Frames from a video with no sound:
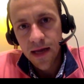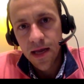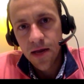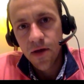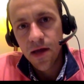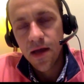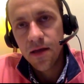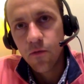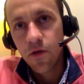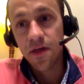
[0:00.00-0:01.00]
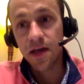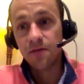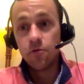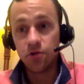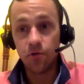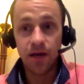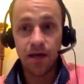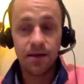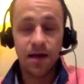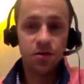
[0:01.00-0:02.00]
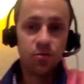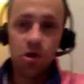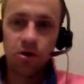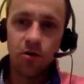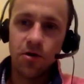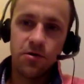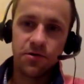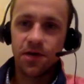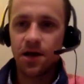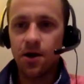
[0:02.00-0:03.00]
You know, it, it's one thing if we're doing it as a blogger and you're saying,